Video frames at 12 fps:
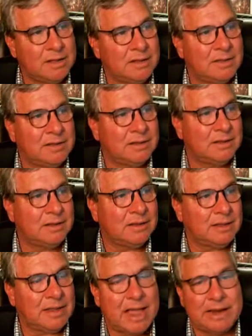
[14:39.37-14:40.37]
the
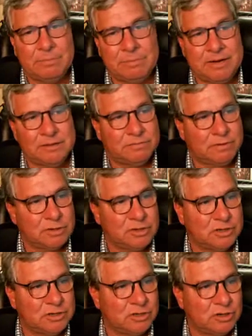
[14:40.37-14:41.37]
line impedance
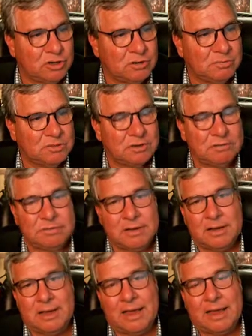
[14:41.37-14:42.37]
function in terms of
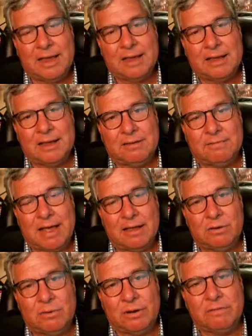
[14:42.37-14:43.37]
a
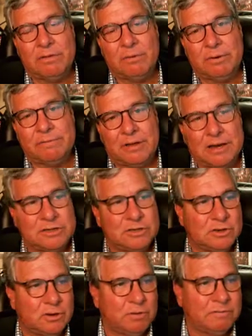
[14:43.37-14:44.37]
value of the
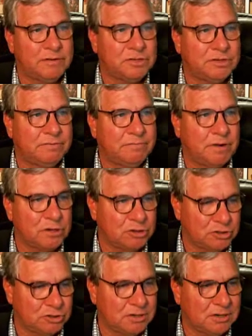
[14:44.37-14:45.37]
reflection coefficient
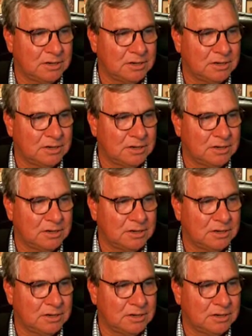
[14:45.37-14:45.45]
function